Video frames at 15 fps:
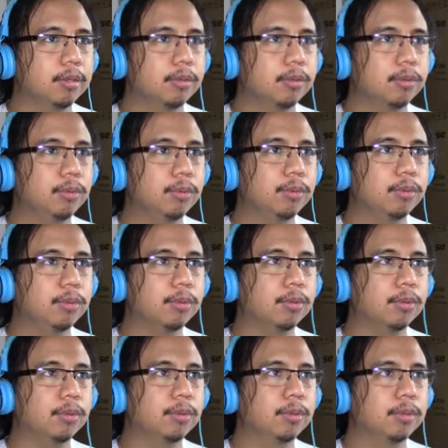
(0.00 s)
Ooh,
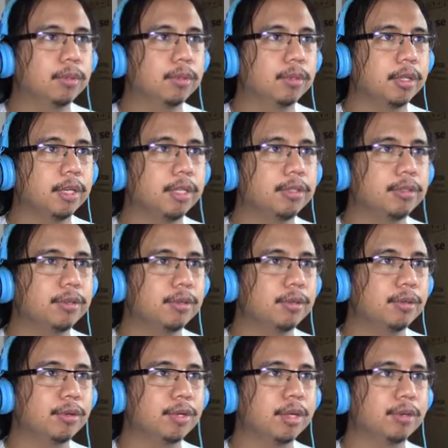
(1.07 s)
enter the
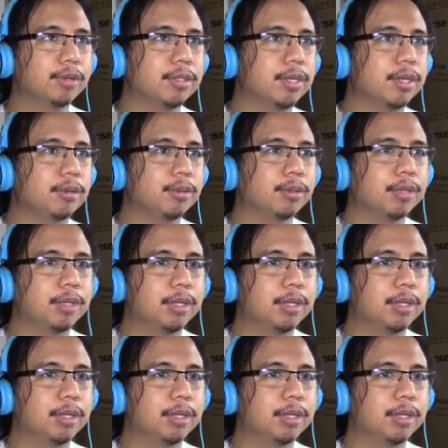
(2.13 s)
lookout tower.